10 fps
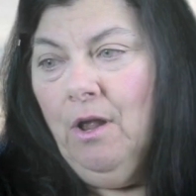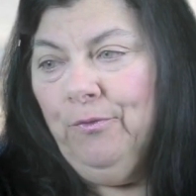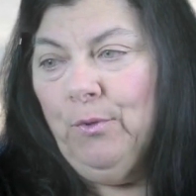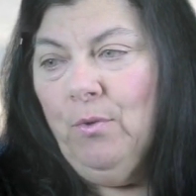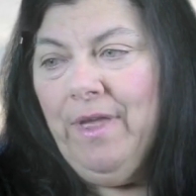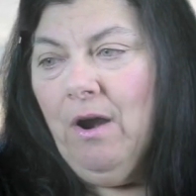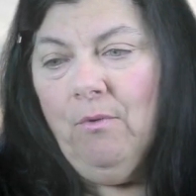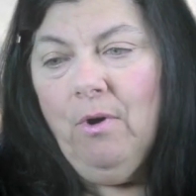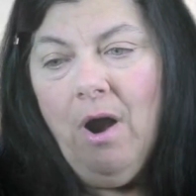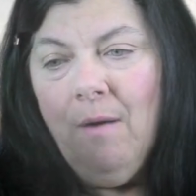through their
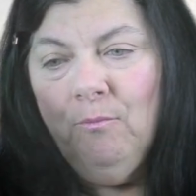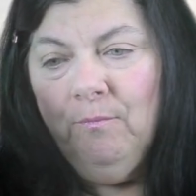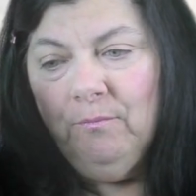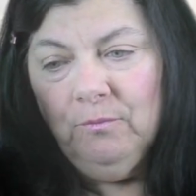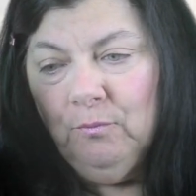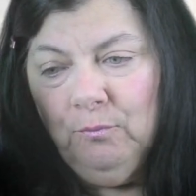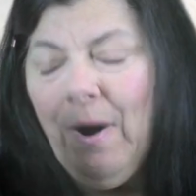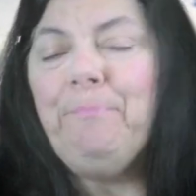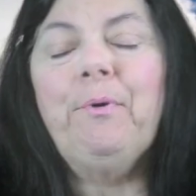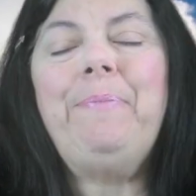
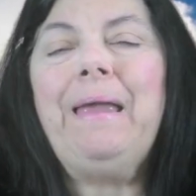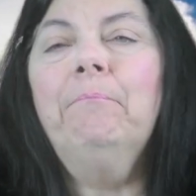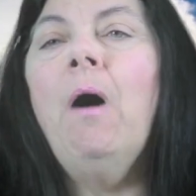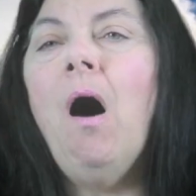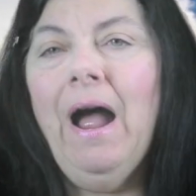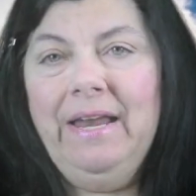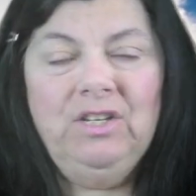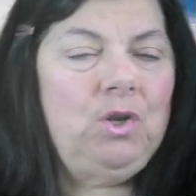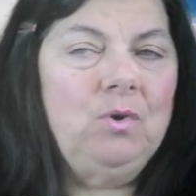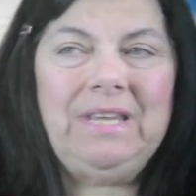reprobate
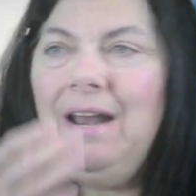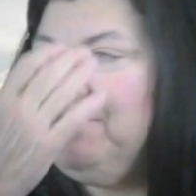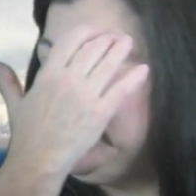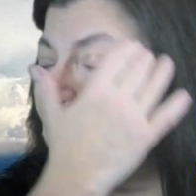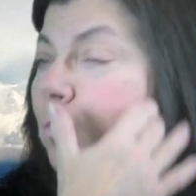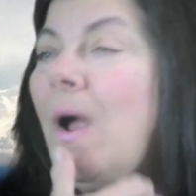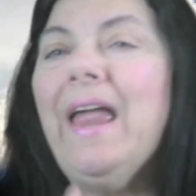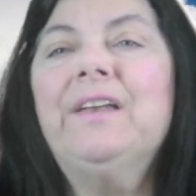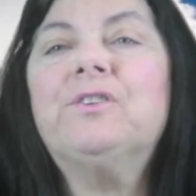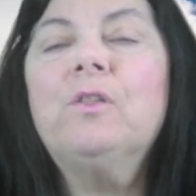minds, those that have
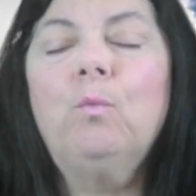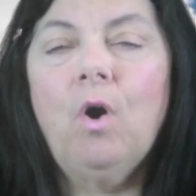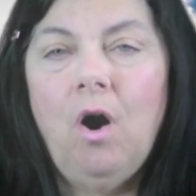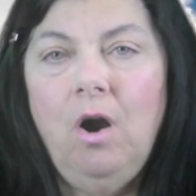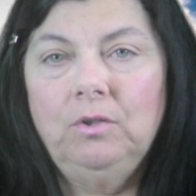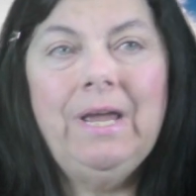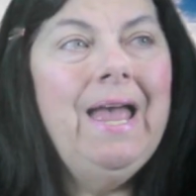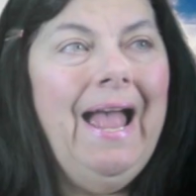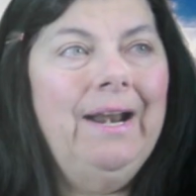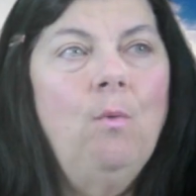swayed to the world
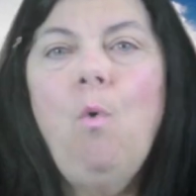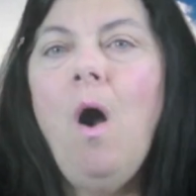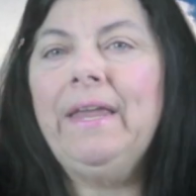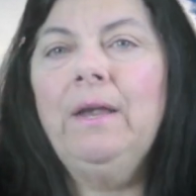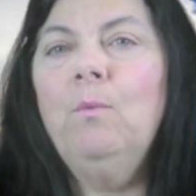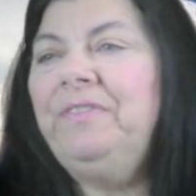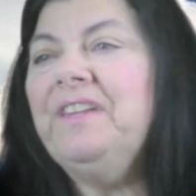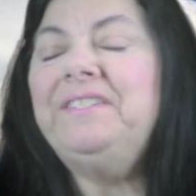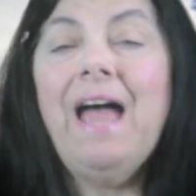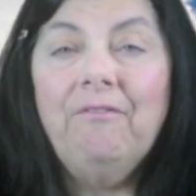and are walking with the
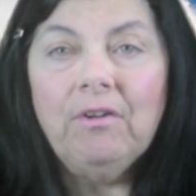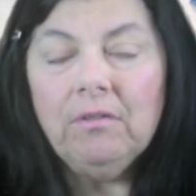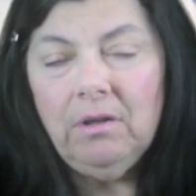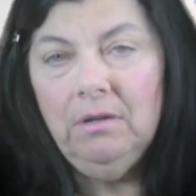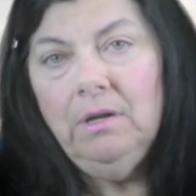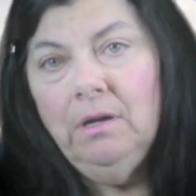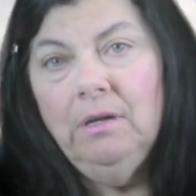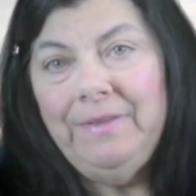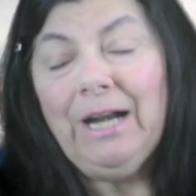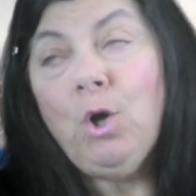devil
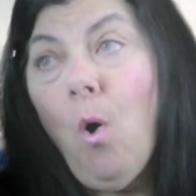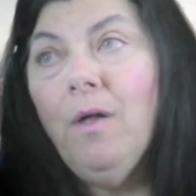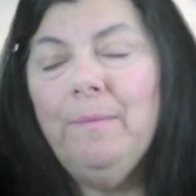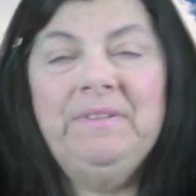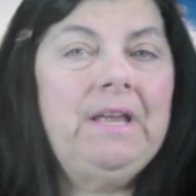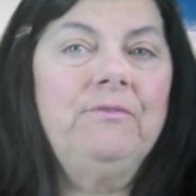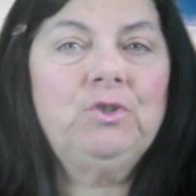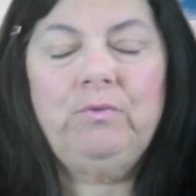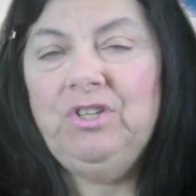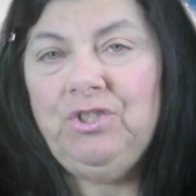that call themselves
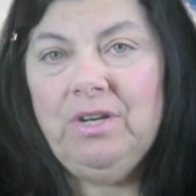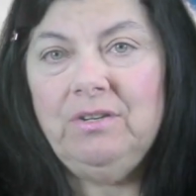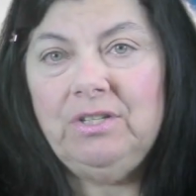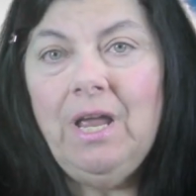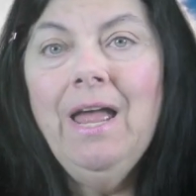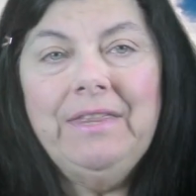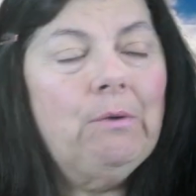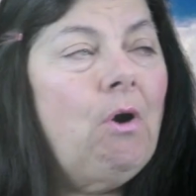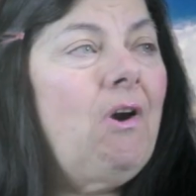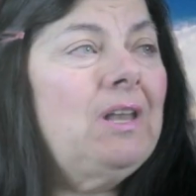Christians. There
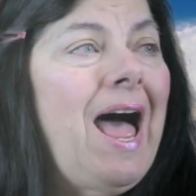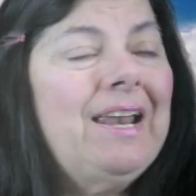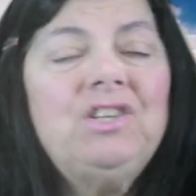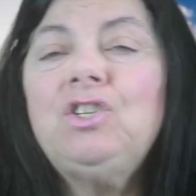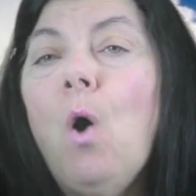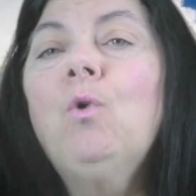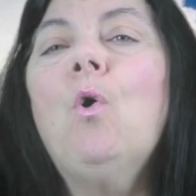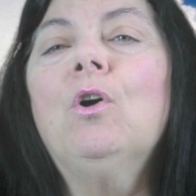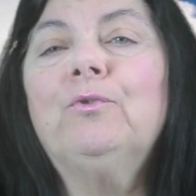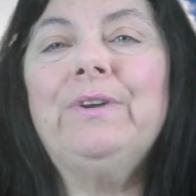are a lot of
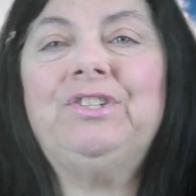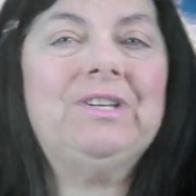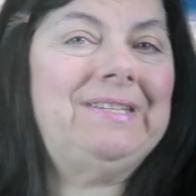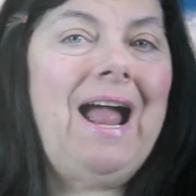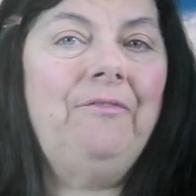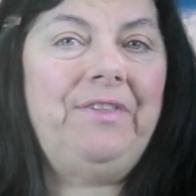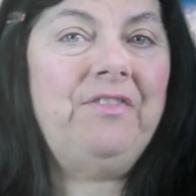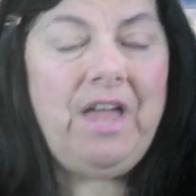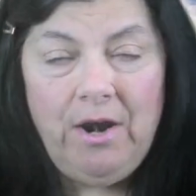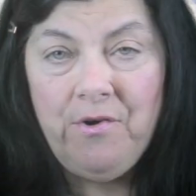so-called Christians out there
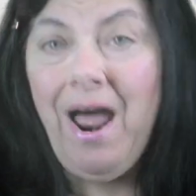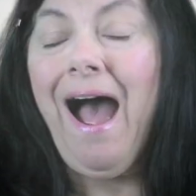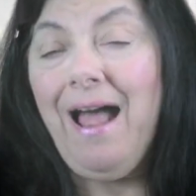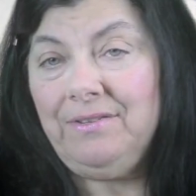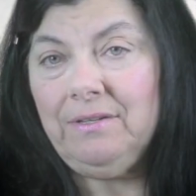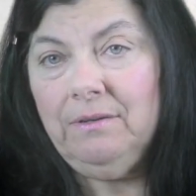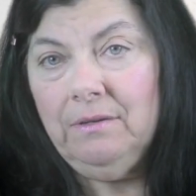that are not.